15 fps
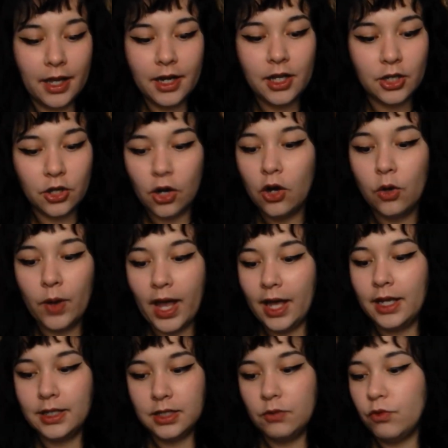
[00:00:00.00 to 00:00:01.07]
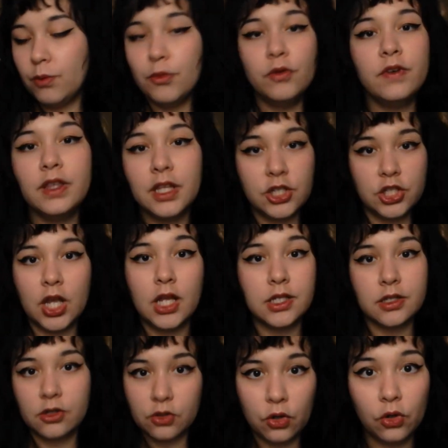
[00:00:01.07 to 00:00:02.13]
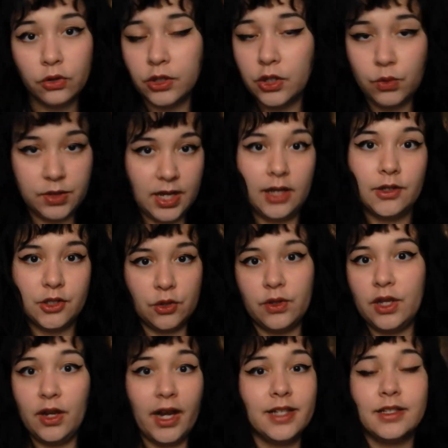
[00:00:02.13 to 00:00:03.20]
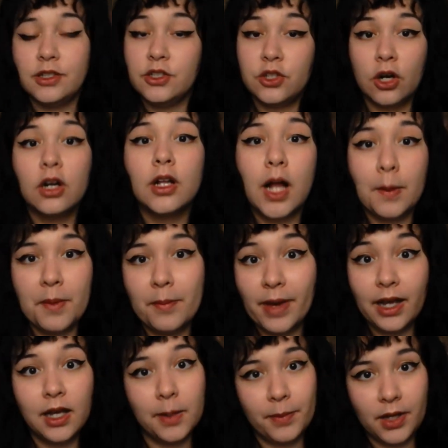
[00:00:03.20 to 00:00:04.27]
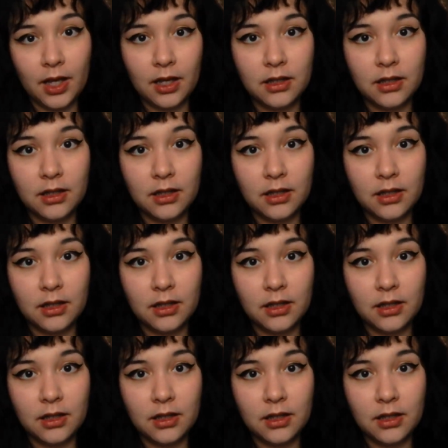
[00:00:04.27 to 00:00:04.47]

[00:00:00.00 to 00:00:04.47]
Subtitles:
letting go and removing the chains that are holding you down so that you guys can start climbing back up again.